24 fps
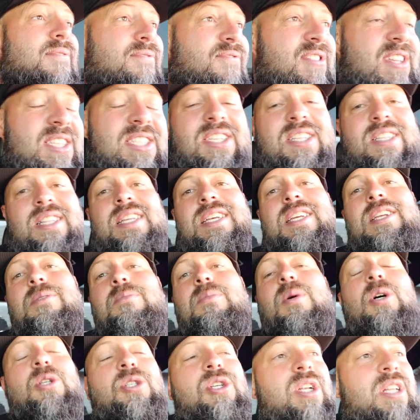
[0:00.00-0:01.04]
am physically and
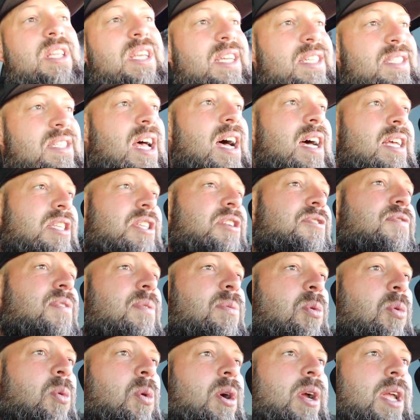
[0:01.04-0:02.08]
emotionally exhausted
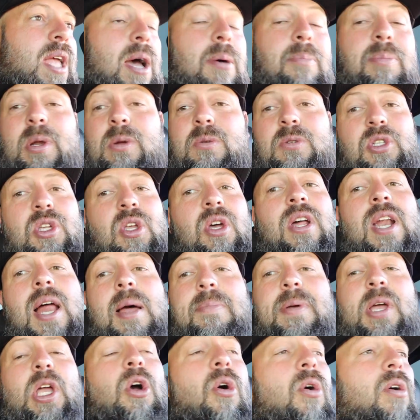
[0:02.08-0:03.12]
from the workout, but it was good. I've
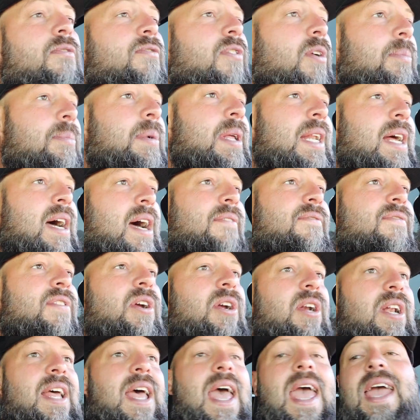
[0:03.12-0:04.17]
been going for a minute. I
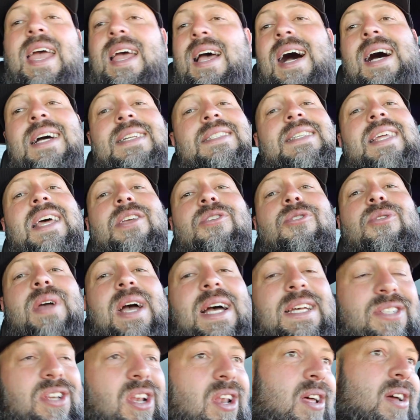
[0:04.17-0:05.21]
figured, hey, I'd take you
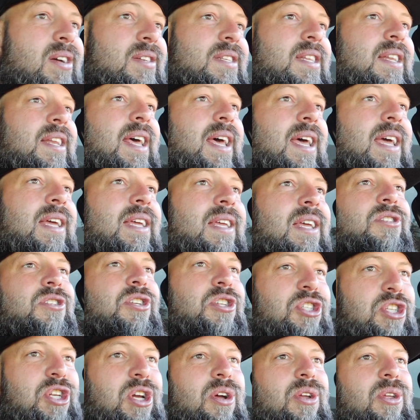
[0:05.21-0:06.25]
guys along today to
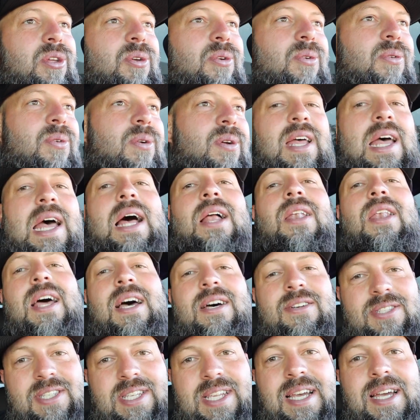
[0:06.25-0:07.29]
show you how
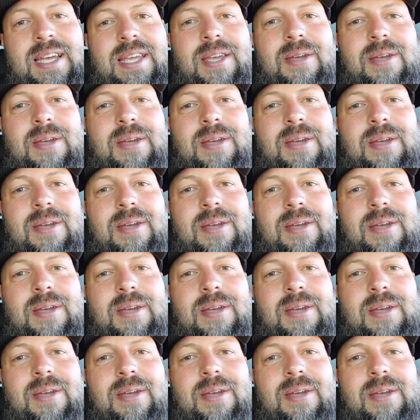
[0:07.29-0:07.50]
lousy I